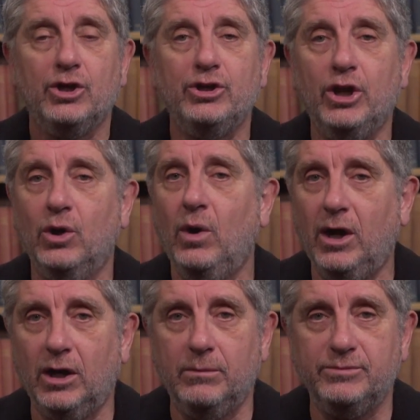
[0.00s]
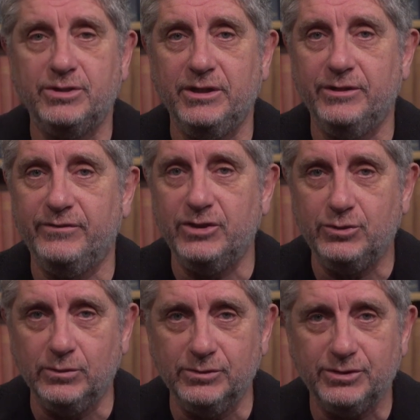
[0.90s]
No harm to
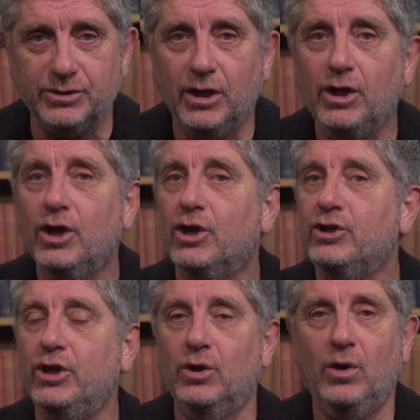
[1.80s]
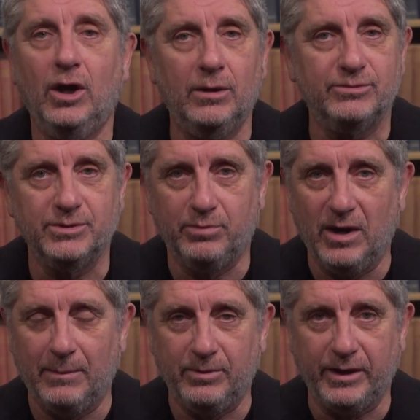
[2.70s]
individuals, no harm to
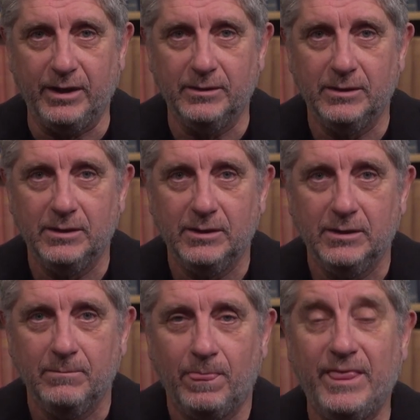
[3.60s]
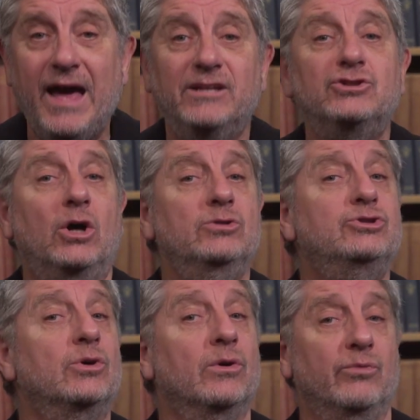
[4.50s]
property. That is
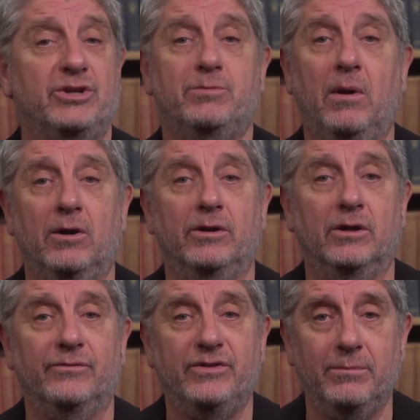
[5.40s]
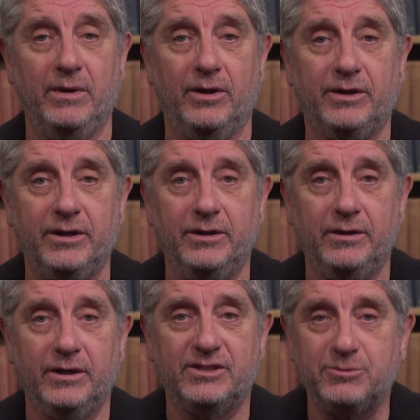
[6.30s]
also a rich part of the American
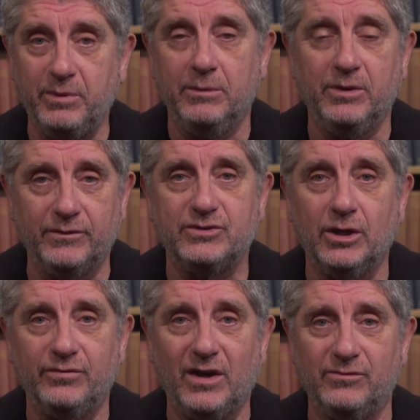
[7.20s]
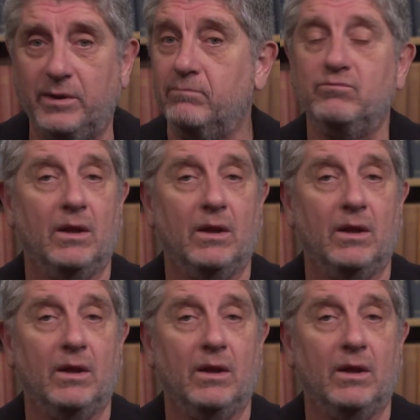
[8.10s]
experiment of self-government.